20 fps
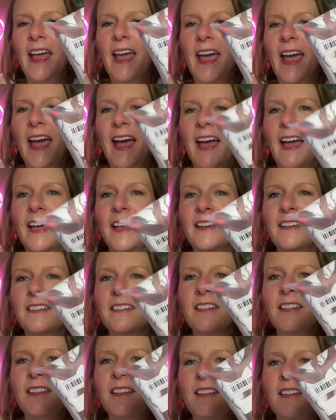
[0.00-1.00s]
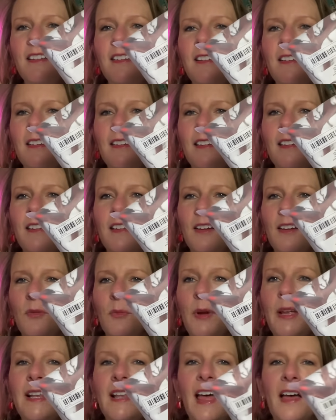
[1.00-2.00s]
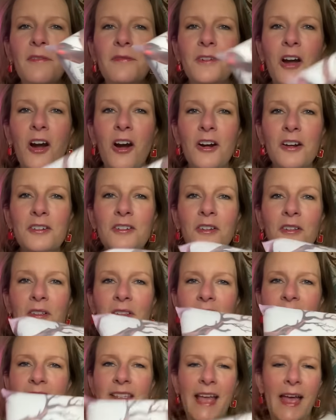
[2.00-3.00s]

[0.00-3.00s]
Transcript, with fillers: and we love cardinals.